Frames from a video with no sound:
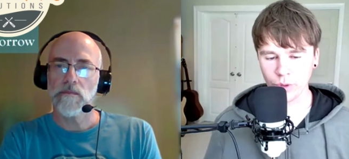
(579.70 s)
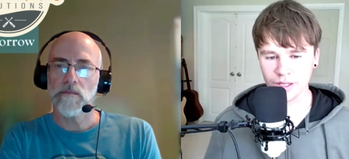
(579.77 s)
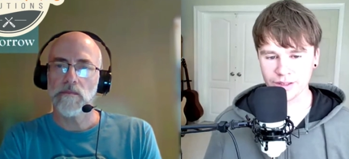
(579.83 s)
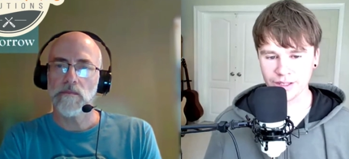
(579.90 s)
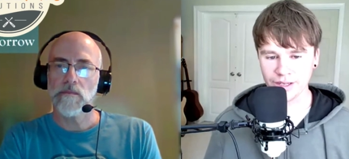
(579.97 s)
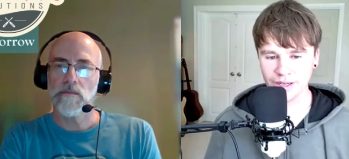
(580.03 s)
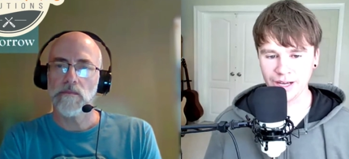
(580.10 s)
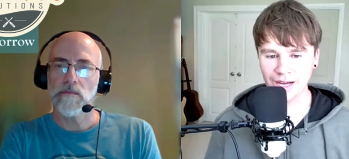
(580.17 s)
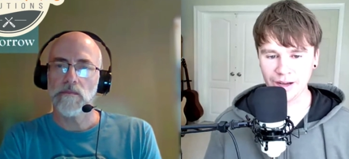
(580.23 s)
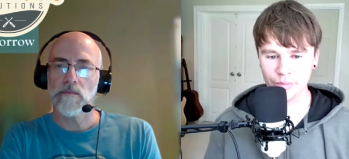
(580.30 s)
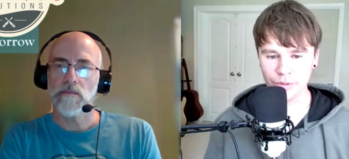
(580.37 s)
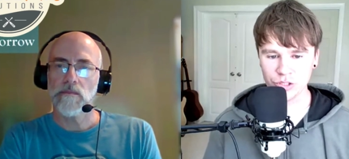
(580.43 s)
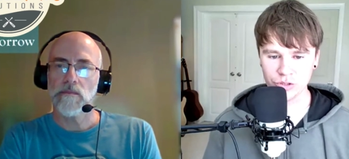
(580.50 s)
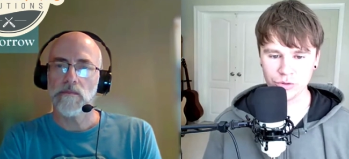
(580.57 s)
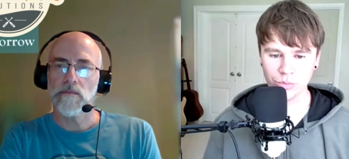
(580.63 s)
Speaker 1: of what the knob
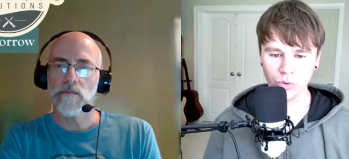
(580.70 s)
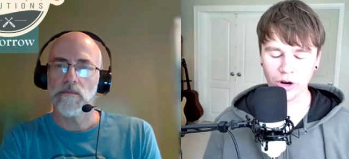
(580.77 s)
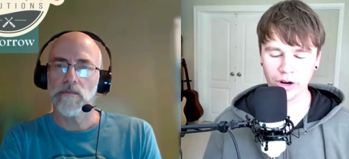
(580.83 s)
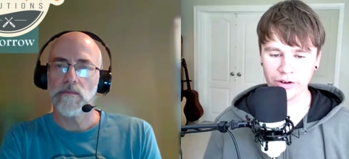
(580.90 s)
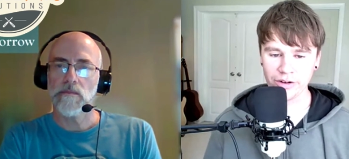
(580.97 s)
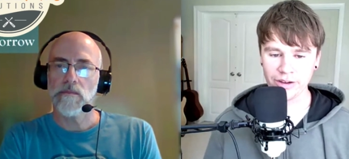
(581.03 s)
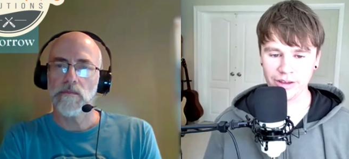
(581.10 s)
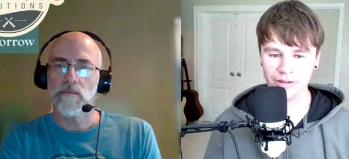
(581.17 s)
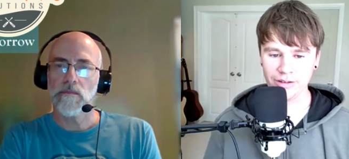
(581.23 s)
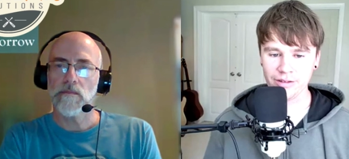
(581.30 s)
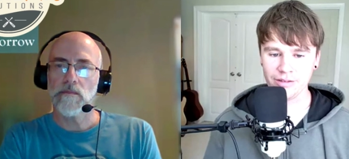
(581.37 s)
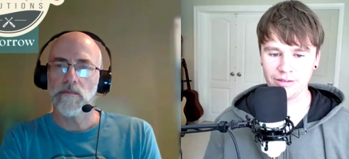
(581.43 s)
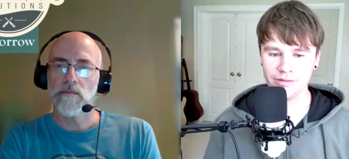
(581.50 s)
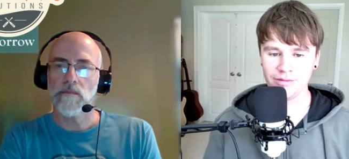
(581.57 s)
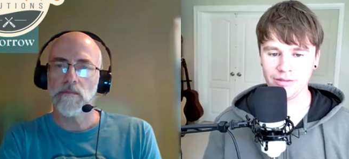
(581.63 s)
and tube wiring
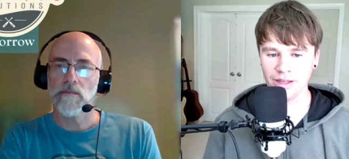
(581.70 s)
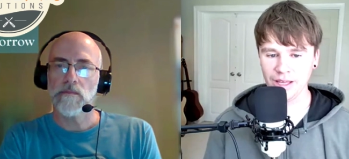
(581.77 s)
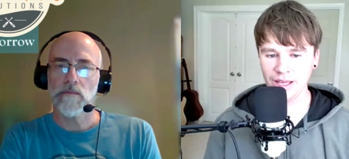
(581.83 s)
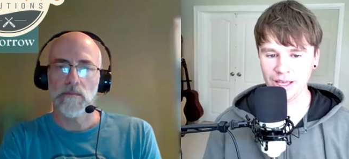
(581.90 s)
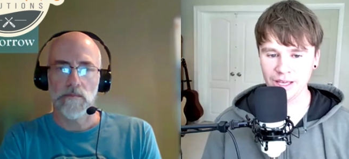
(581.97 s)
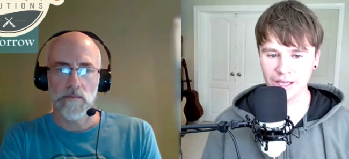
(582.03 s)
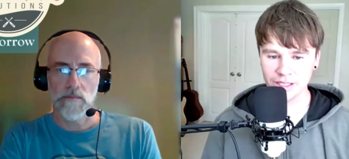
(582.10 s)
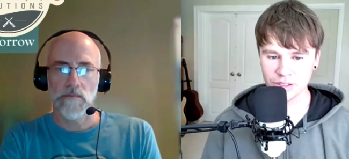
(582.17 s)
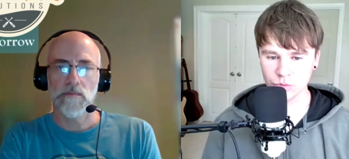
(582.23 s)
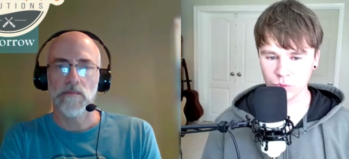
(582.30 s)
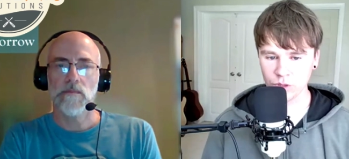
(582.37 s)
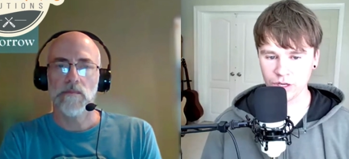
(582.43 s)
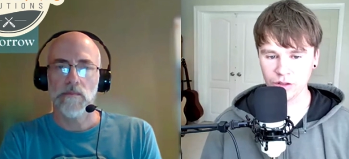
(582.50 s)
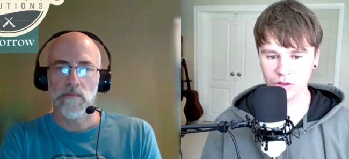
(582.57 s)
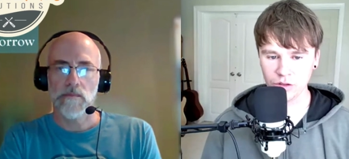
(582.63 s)
is,
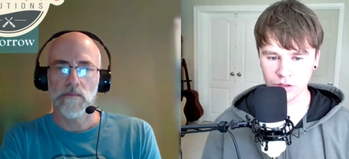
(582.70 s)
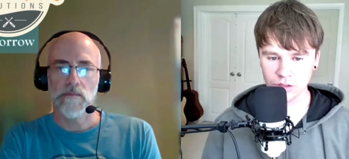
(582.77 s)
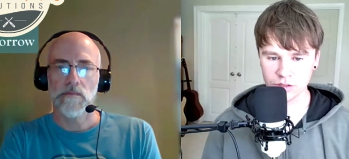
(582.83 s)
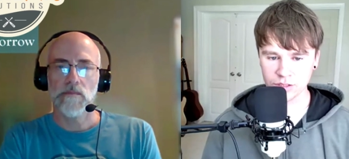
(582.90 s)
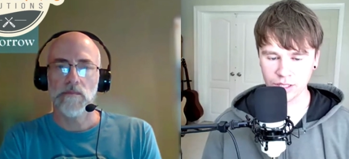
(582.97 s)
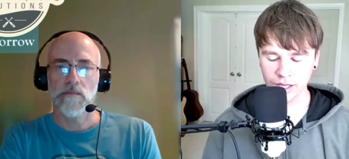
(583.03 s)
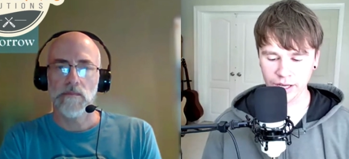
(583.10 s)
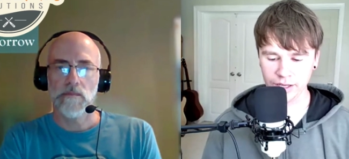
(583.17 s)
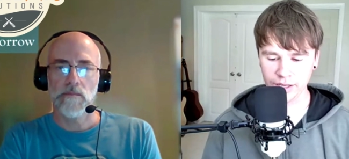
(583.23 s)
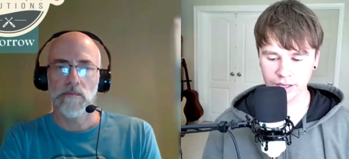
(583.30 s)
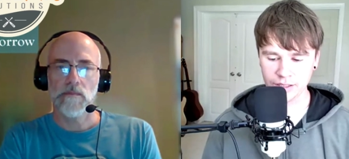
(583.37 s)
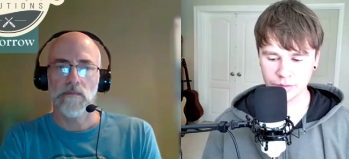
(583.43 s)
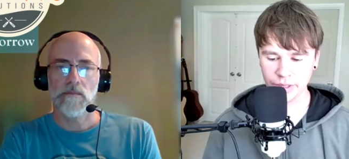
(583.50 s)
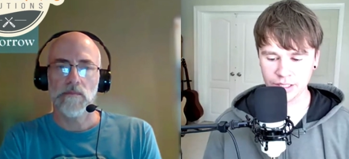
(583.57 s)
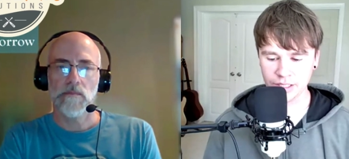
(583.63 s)
what it looks like.
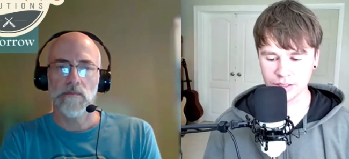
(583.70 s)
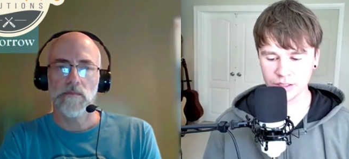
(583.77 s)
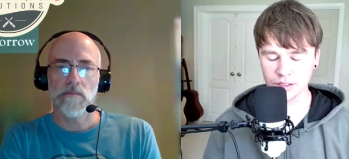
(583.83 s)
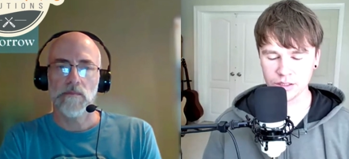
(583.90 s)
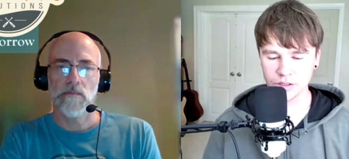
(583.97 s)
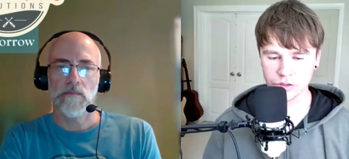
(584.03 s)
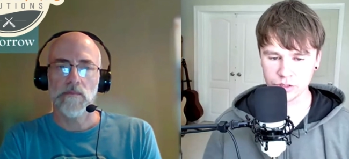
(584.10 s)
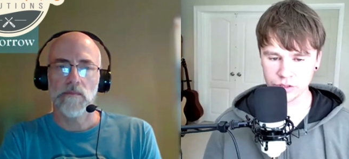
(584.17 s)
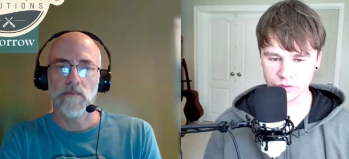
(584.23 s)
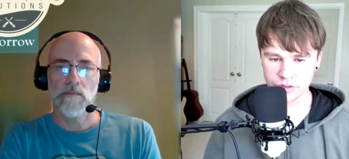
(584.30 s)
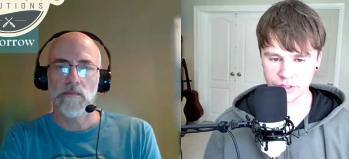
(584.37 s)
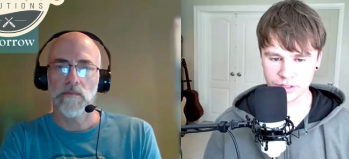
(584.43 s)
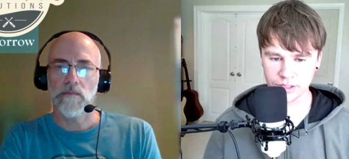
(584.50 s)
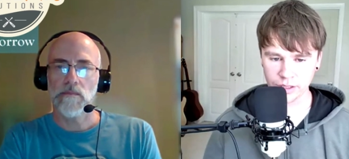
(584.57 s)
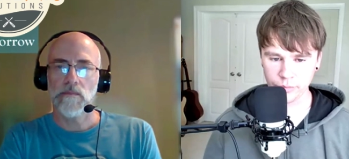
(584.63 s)
It basically serves the